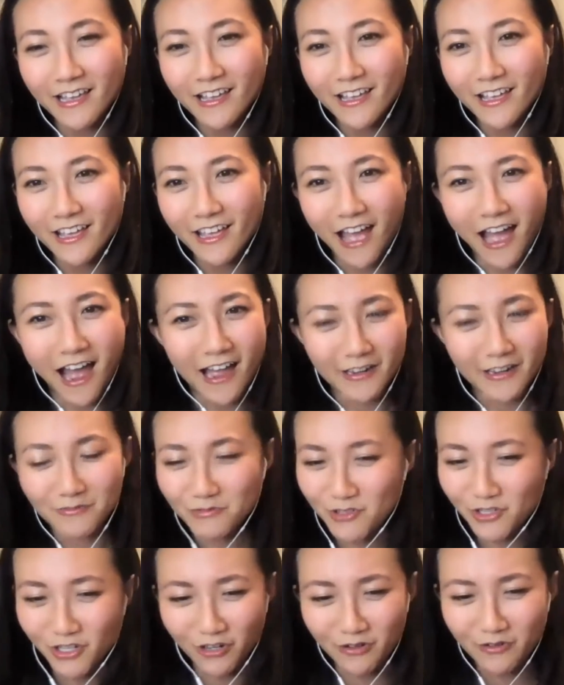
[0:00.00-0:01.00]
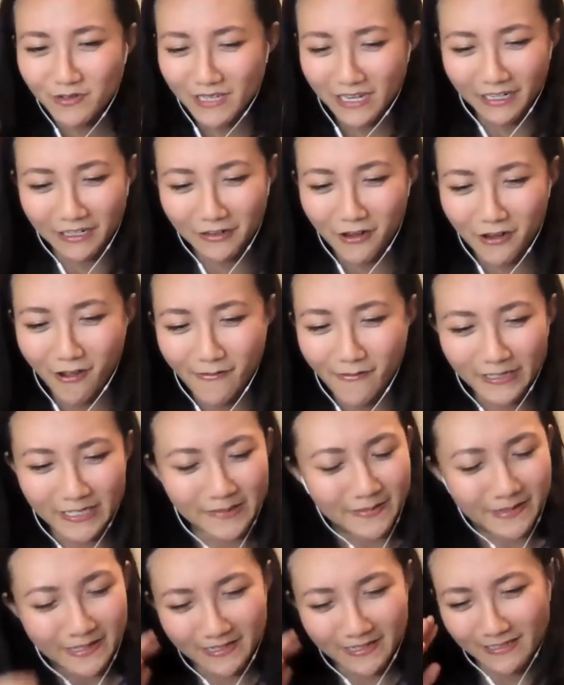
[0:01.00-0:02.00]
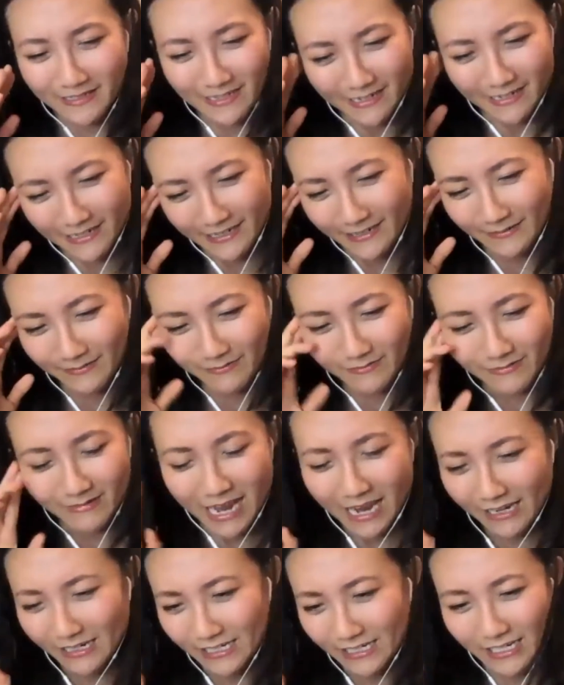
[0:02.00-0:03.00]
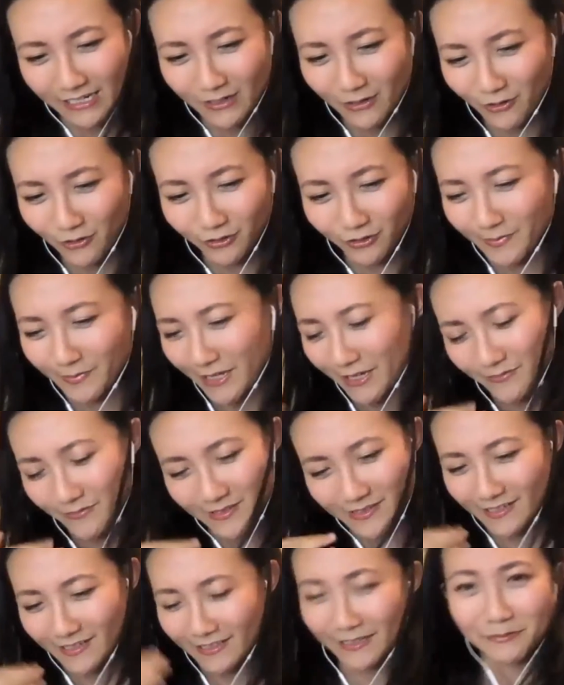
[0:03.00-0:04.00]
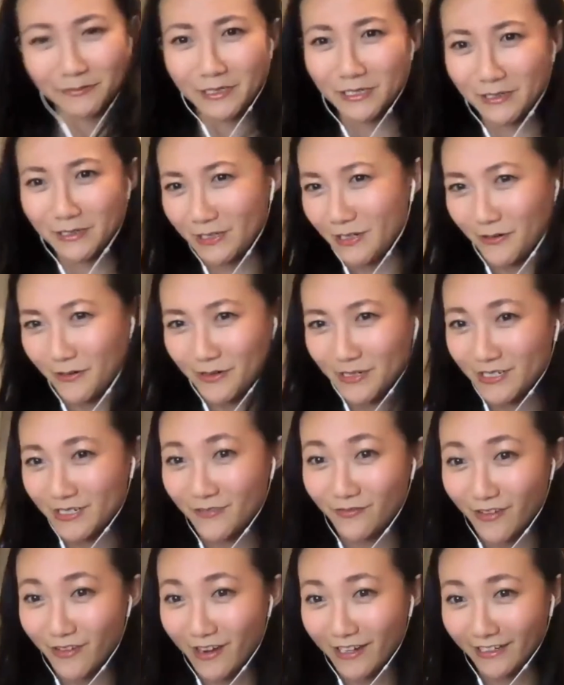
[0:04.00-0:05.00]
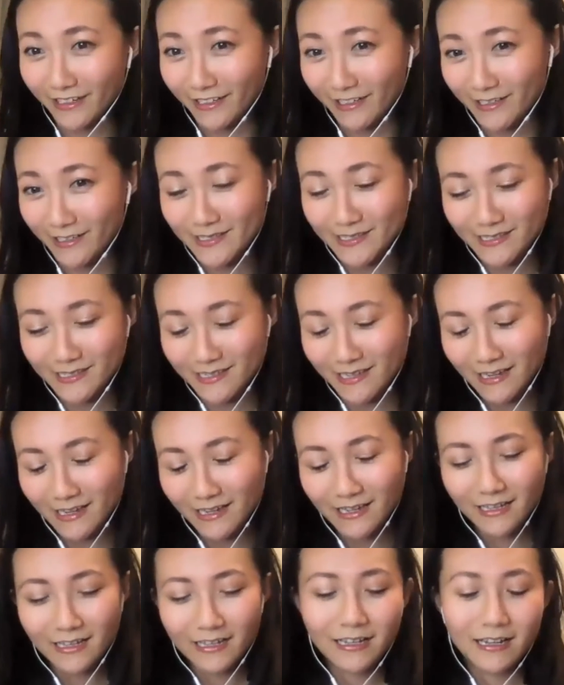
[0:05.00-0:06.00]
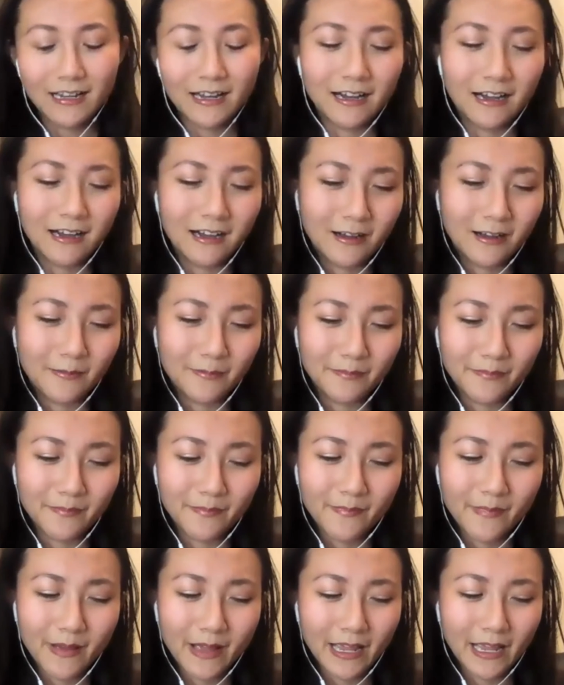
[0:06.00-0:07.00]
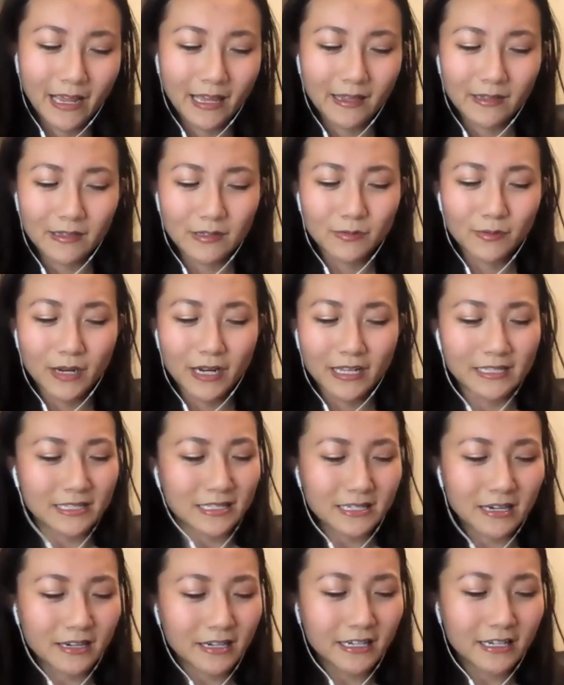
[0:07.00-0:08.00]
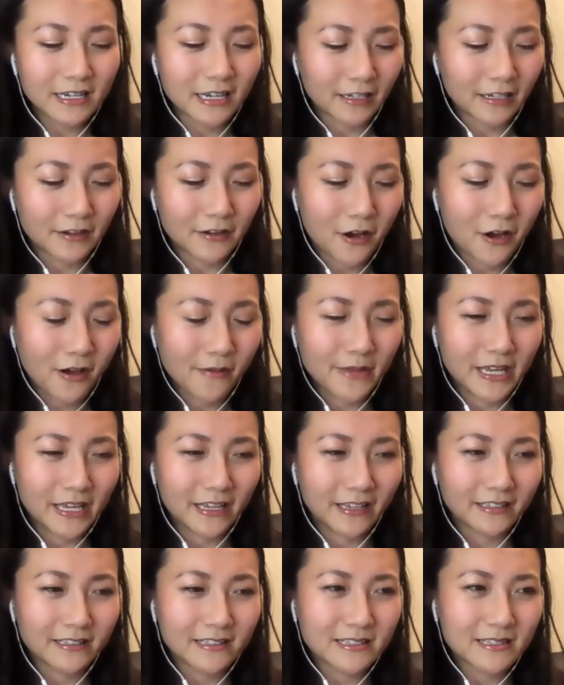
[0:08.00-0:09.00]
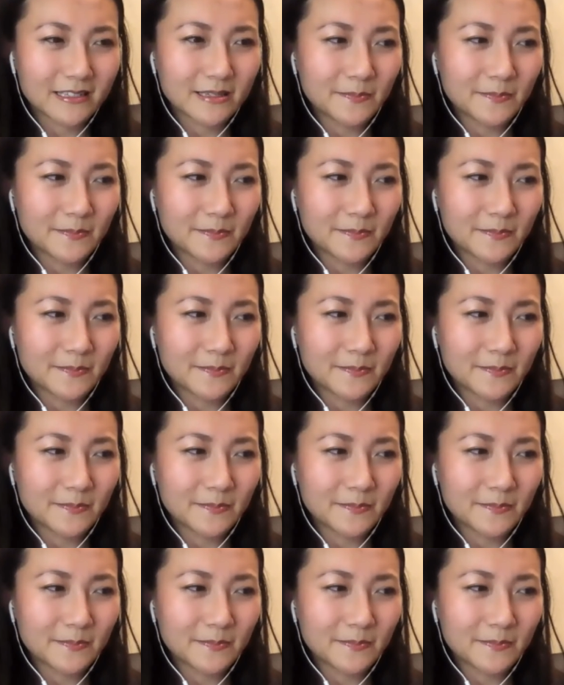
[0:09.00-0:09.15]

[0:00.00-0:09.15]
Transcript: I chose economics because 18-year-old me was like, I'm going to go into finance. And when I studied economics,